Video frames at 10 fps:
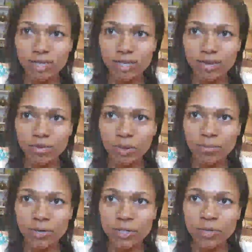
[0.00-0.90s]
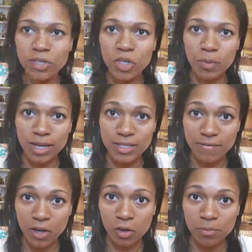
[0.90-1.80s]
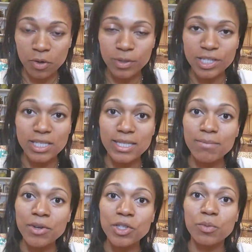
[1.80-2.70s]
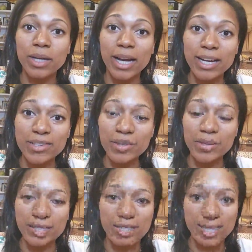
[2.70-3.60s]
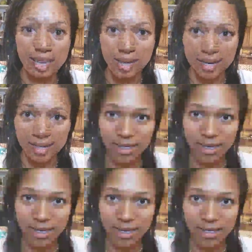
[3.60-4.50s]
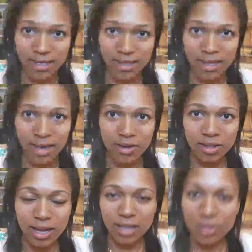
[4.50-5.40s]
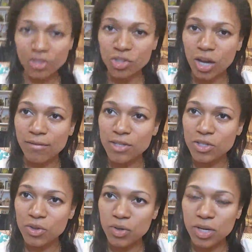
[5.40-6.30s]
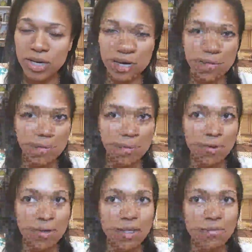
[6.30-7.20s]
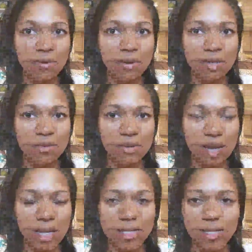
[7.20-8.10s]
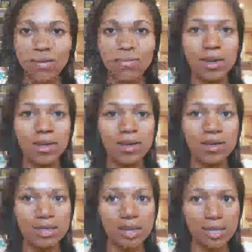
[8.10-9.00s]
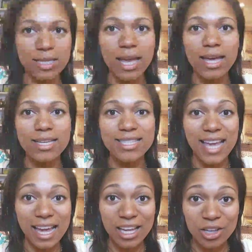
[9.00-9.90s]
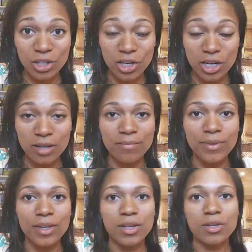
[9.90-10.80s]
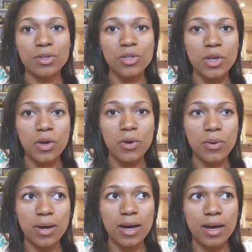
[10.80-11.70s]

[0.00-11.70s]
team. One person was a UX developer, which is similar to what I do with design. They are like the JavaScript, or they focus more on HTML, CSS, Angular. So